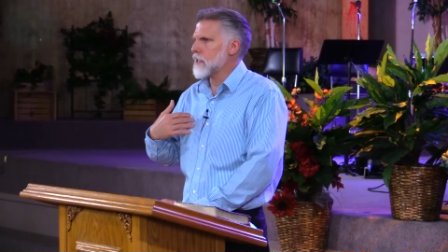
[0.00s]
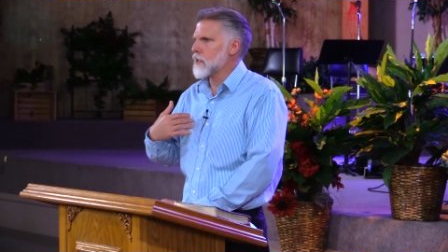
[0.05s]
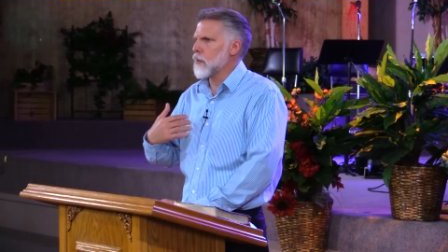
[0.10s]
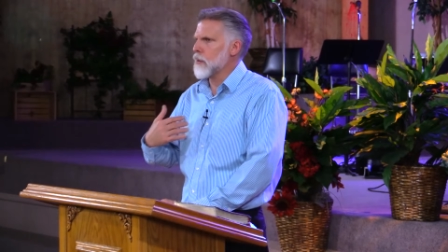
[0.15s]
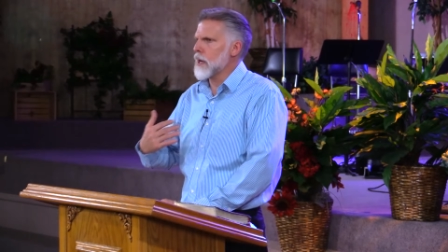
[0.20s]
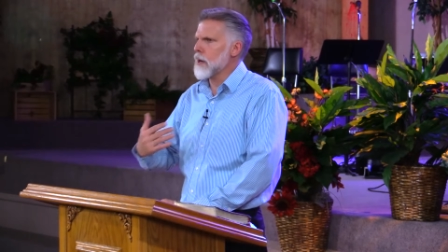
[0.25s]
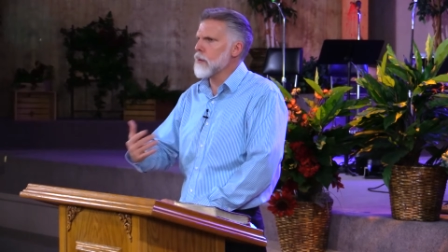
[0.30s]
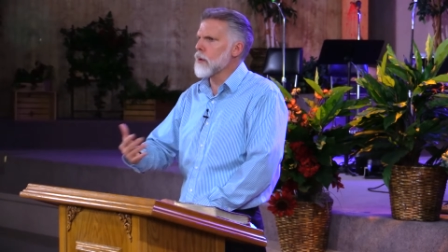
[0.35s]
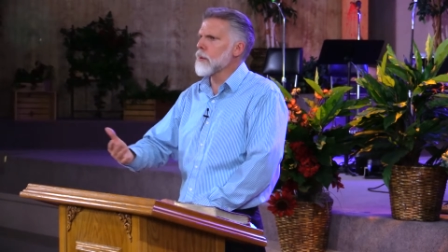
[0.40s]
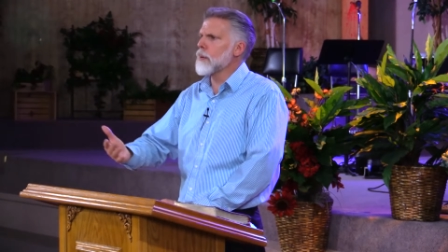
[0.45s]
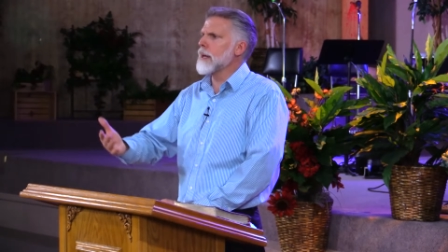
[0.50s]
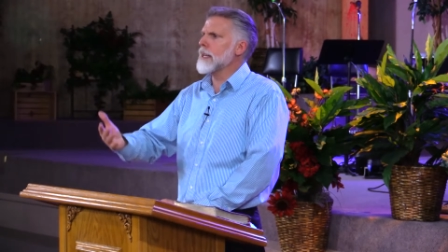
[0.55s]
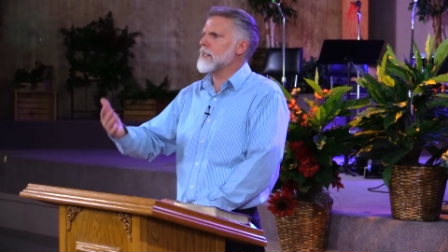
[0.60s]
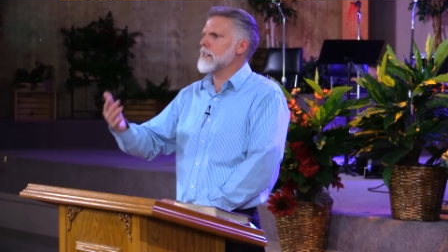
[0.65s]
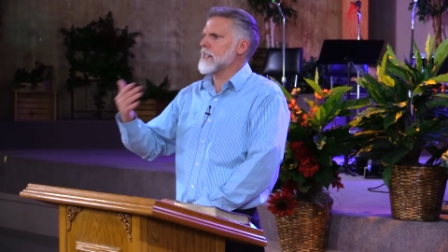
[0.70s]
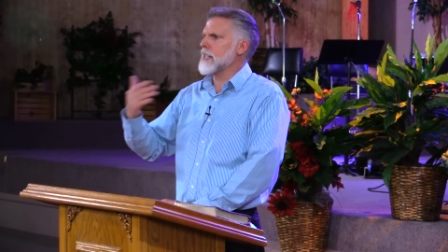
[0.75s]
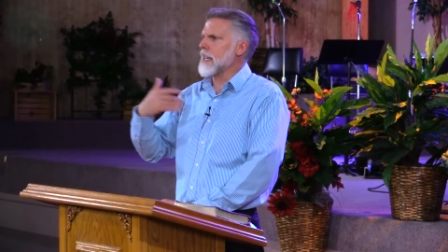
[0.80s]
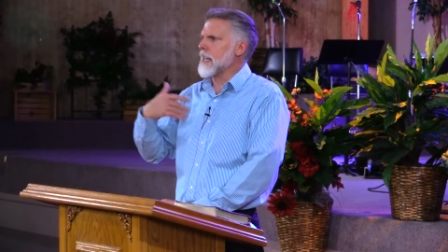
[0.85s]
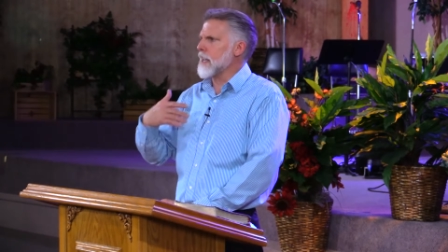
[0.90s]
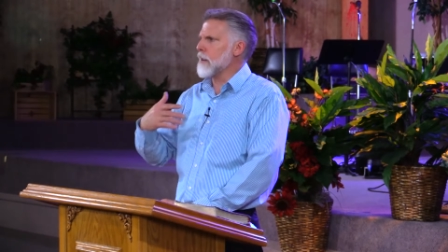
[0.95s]
We will
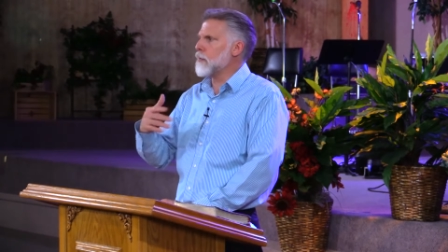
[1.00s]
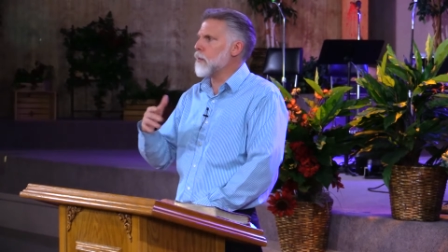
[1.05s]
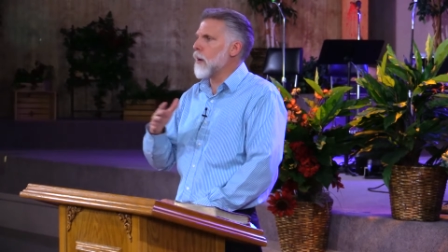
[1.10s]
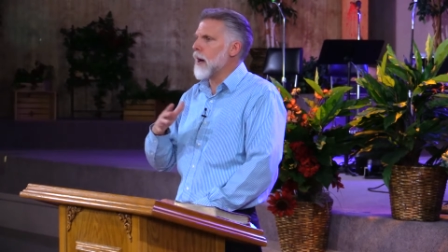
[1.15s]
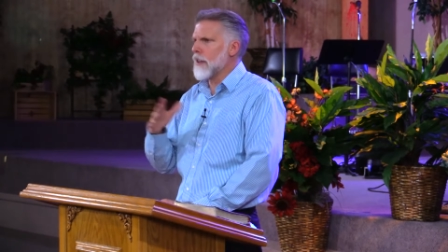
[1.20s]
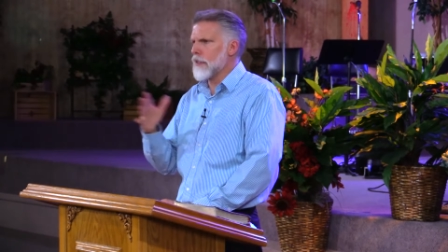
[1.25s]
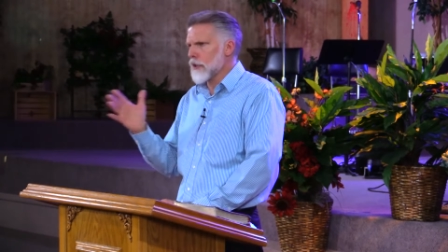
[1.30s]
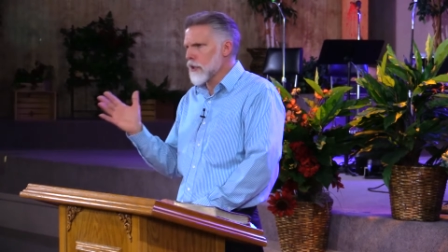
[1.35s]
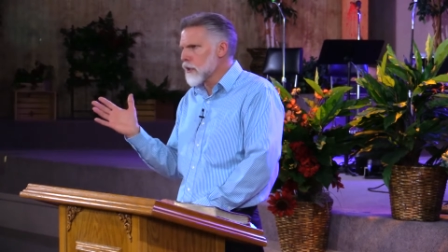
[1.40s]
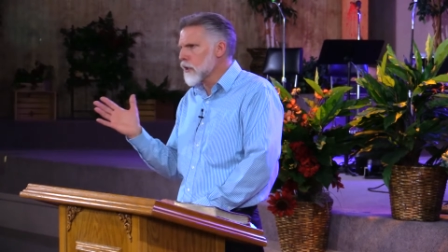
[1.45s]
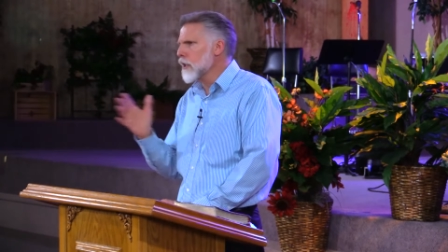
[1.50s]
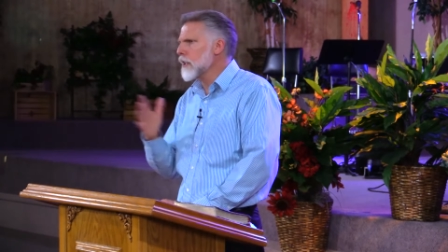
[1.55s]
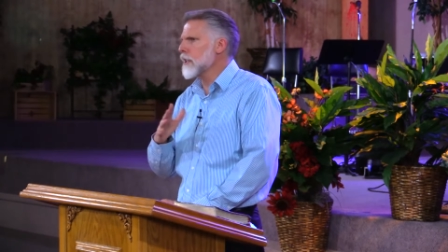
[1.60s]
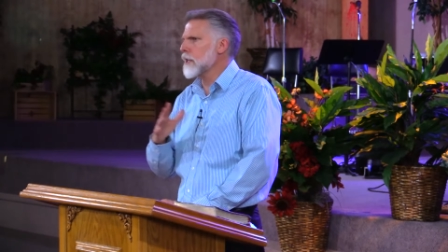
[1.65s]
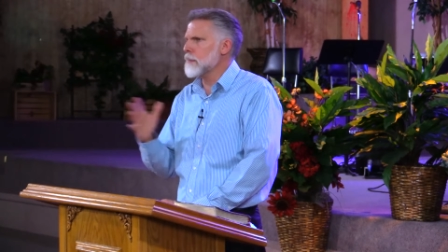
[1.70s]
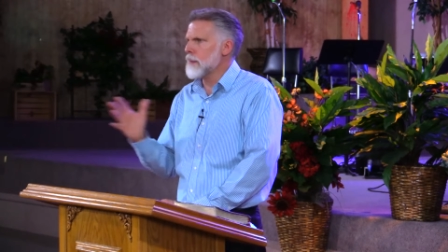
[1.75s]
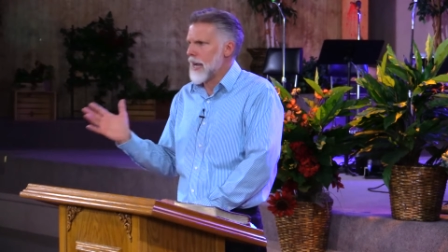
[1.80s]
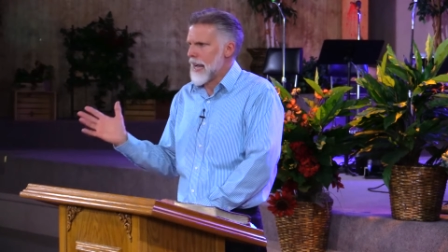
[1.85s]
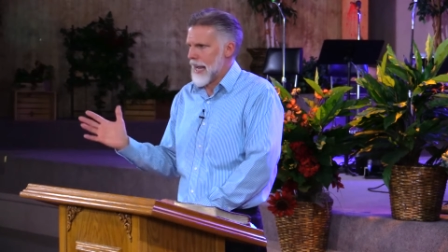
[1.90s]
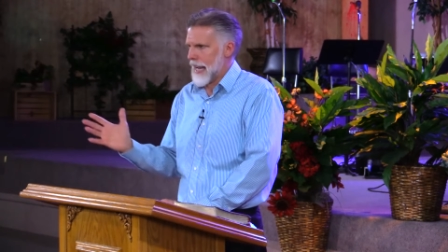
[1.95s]
receive, whether good or
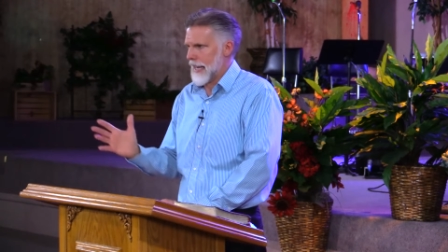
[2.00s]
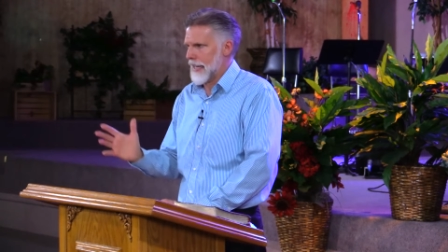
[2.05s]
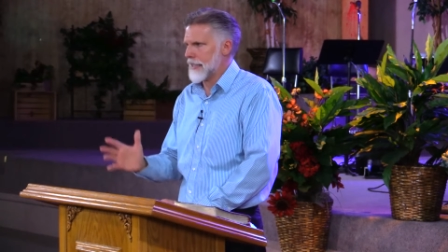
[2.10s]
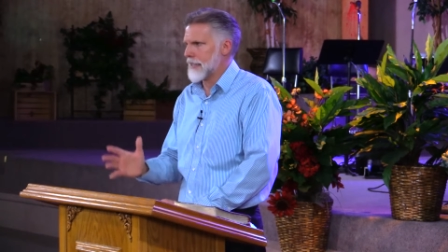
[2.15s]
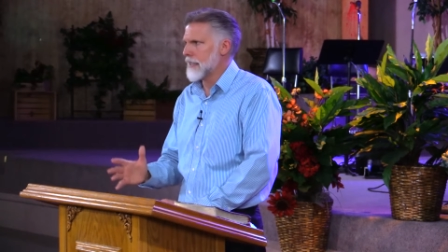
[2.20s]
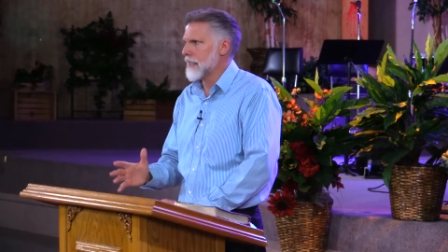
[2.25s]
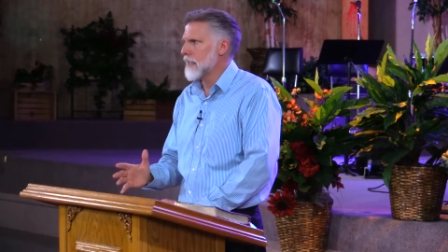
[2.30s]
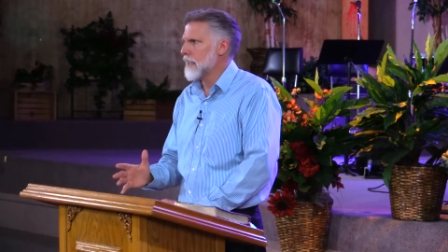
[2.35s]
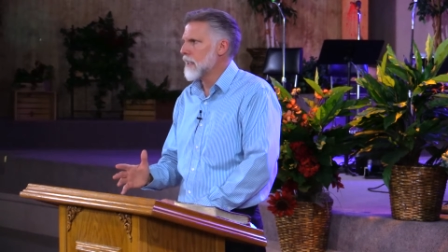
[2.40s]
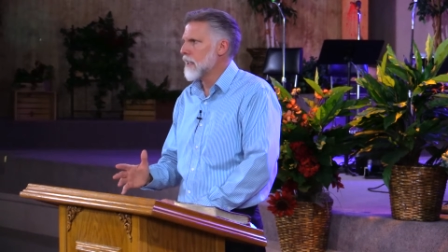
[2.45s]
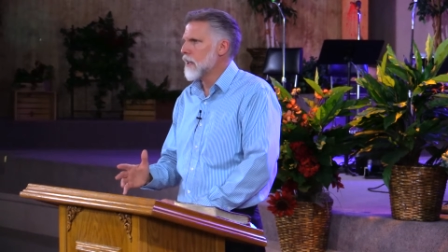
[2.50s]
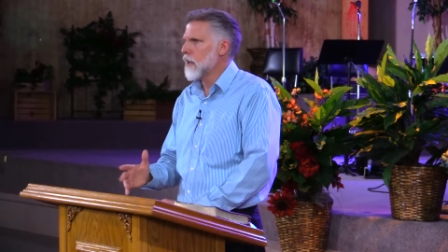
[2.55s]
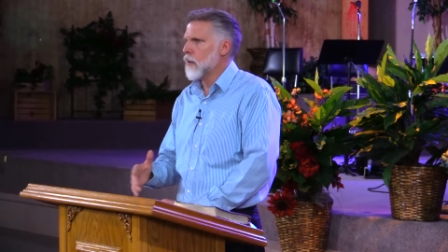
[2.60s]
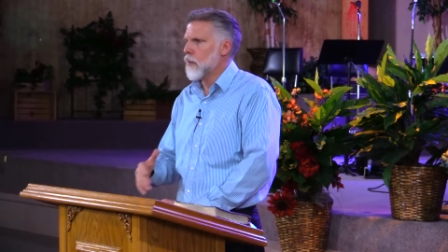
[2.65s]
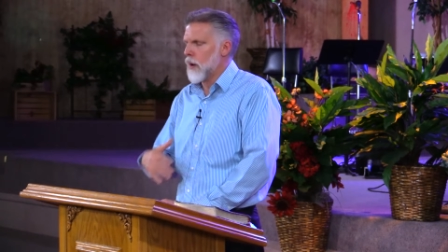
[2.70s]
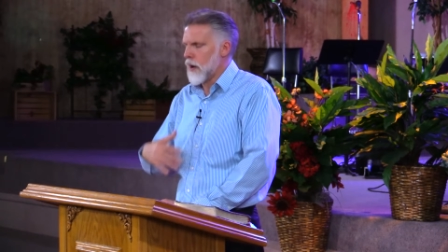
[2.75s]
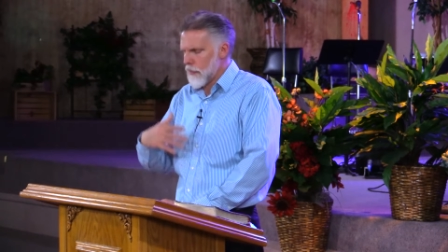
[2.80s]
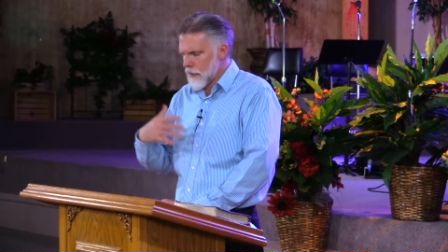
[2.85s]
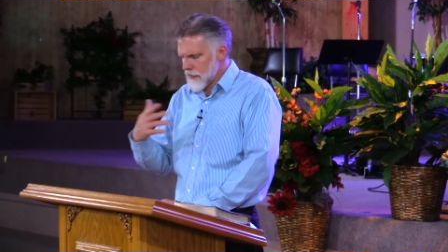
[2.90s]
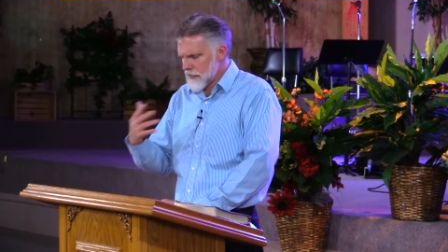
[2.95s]
bad,
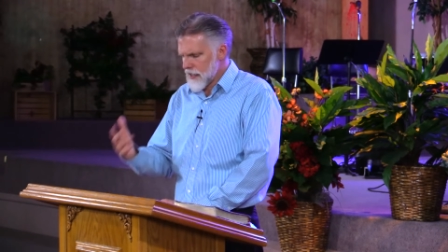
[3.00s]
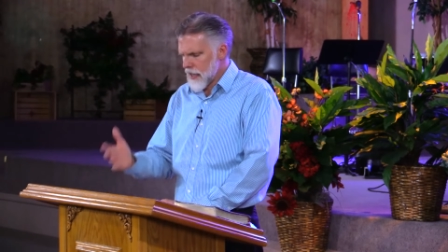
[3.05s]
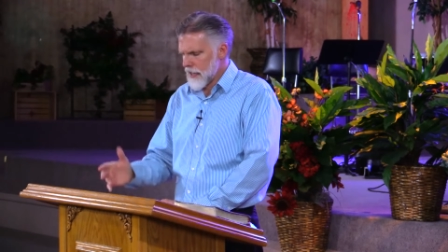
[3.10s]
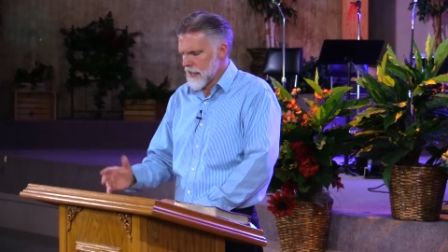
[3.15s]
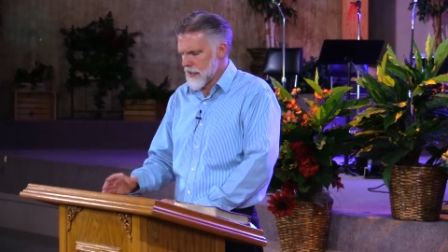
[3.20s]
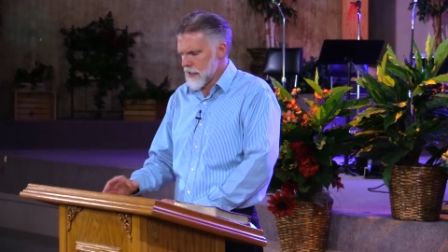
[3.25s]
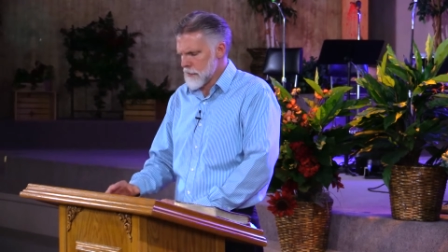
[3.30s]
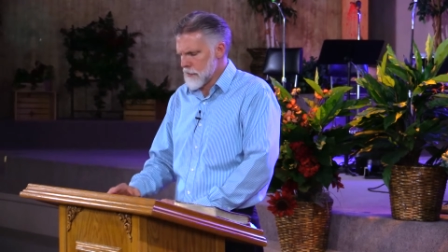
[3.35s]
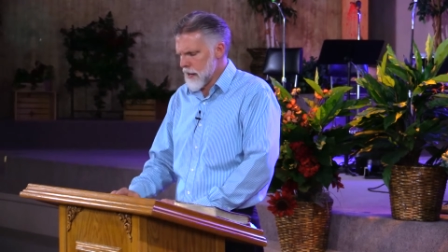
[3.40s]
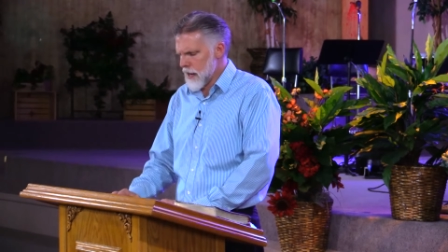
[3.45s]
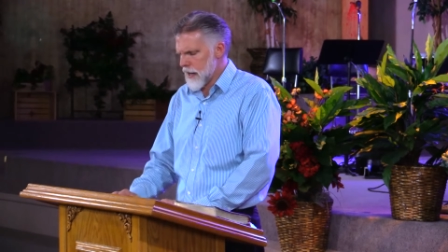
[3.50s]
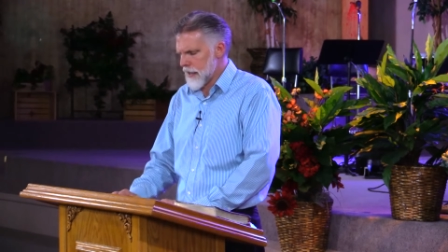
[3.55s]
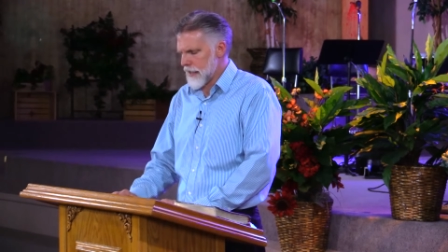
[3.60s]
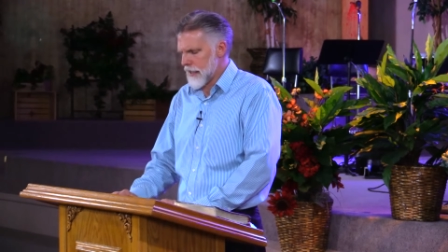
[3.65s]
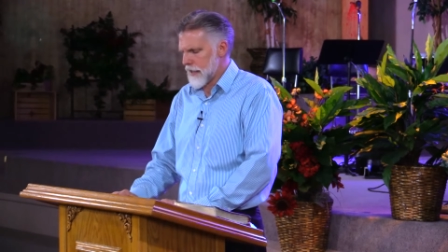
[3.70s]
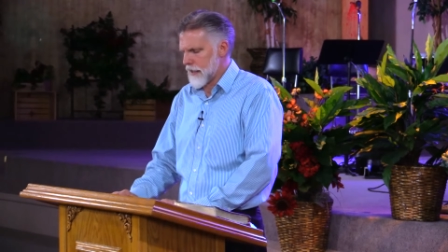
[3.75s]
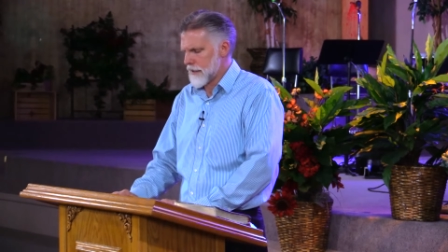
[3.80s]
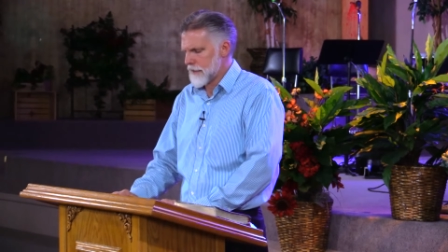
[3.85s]
what we've done in the body.